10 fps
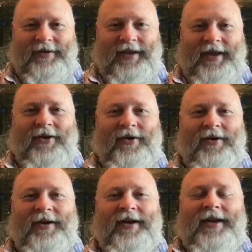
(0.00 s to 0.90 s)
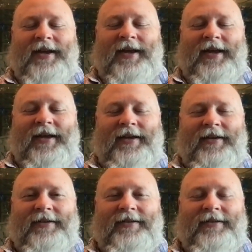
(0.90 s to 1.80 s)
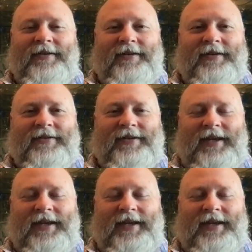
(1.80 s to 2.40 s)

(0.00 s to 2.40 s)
Now, Because